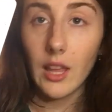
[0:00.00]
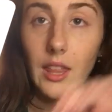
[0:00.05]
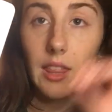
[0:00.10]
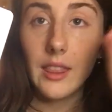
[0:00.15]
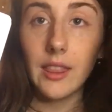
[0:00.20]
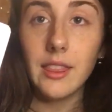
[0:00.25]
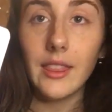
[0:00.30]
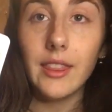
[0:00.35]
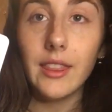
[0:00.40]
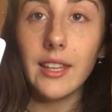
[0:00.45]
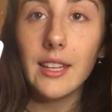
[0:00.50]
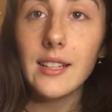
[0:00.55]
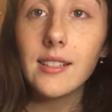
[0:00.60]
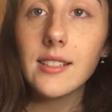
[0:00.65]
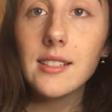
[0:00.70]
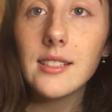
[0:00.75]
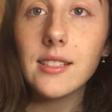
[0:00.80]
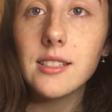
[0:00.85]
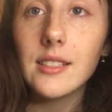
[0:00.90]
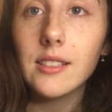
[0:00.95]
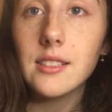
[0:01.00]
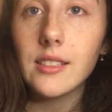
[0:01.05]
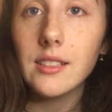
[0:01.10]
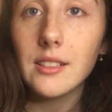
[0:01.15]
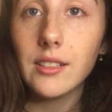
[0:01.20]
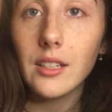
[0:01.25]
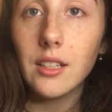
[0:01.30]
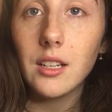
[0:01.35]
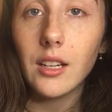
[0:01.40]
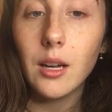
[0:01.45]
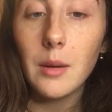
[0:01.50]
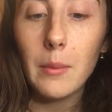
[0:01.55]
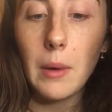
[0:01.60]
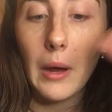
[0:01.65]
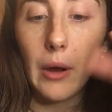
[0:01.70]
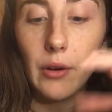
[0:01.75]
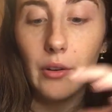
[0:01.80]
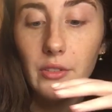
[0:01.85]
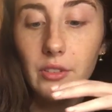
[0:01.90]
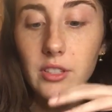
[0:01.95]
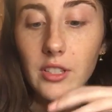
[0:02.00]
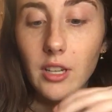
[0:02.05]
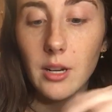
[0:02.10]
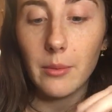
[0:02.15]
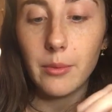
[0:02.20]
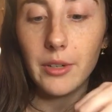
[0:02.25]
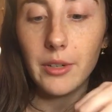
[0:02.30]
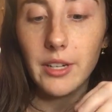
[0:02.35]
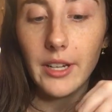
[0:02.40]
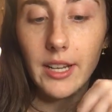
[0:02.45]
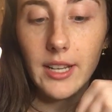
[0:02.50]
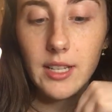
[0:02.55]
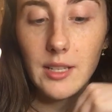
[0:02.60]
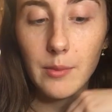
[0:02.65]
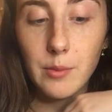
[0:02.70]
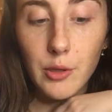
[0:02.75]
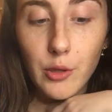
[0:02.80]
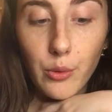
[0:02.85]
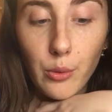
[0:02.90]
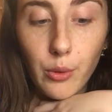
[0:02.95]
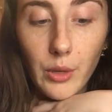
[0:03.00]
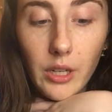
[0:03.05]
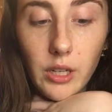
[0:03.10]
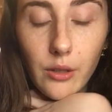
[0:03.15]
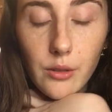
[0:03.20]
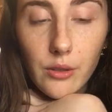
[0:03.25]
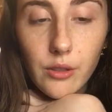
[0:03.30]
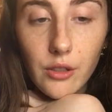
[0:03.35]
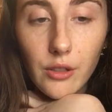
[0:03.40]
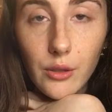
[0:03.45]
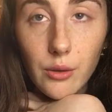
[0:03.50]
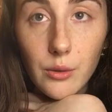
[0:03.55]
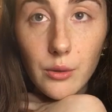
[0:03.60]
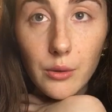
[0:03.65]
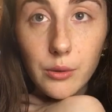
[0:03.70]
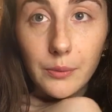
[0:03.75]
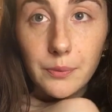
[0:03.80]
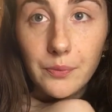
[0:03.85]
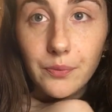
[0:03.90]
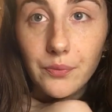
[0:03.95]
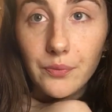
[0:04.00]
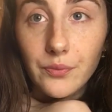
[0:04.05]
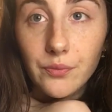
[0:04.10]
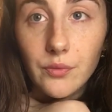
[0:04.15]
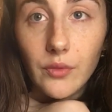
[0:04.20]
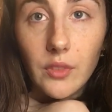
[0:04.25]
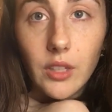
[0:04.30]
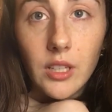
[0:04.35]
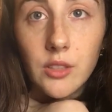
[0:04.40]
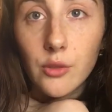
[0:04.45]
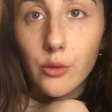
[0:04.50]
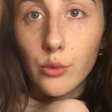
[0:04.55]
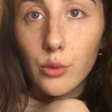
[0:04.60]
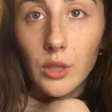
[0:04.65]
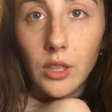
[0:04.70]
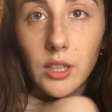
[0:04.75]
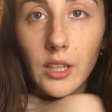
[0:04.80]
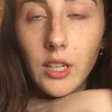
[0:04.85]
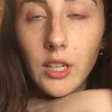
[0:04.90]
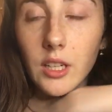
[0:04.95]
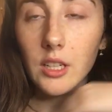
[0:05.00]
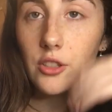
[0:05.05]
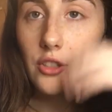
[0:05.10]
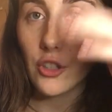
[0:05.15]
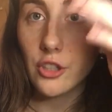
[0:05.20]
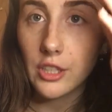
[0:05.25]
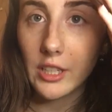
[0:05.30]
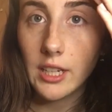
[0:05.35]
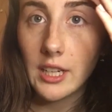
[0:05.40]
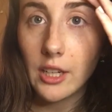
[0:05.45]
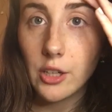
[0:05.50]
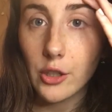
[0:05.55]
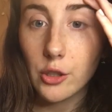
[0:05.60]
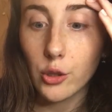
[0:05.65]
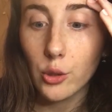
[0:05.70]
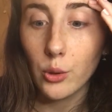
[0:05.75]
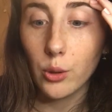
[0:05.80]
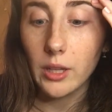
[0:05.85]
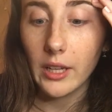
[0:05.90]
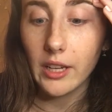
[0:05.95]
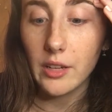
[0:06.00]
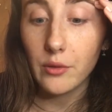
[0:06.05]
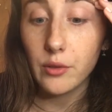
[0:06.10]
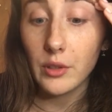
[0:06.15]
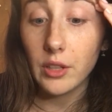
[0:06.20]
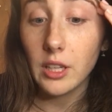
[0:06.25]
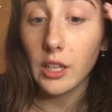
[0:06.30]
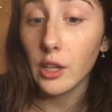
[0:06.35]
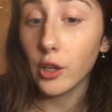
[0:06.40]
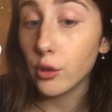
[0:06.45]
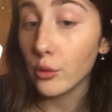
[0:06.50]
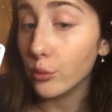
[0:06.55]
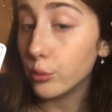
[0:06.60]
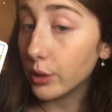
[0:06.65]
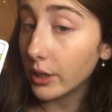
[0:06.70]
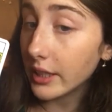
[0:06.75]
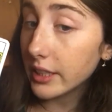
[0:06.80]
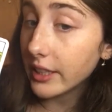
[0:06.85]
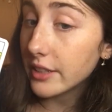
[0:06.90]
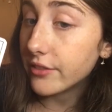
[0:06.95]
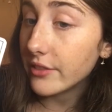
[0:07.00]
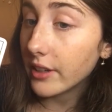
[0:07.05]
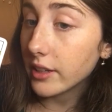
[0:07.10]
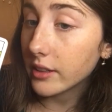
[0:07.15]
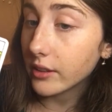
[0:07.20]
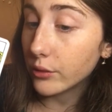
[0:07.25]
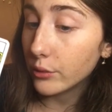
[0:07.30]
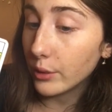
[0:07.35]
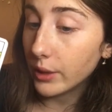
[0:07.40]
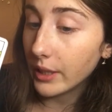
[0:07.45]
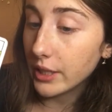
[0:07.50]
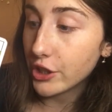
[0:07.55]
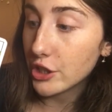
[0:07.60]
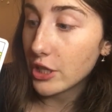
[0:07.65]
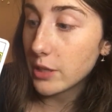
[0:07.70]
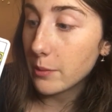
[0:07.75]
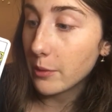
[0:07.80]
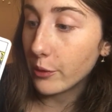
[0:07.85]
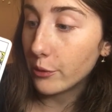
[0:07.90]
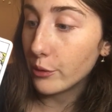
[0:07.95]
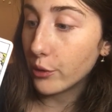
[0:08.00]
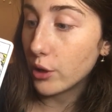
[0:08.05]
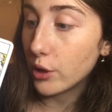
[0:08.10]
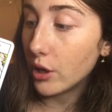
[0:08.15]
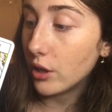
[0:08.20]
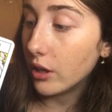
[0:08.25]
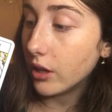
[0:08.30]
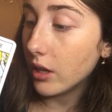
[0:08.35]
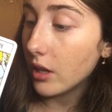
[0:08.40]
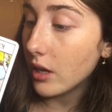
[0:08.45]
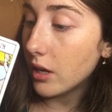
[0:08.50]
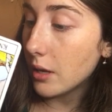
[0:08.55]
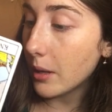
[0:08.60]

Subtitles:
This amount of stubbornness between you two, it's really going to start taking a toll, and I feel like it could really affect the relationship overall.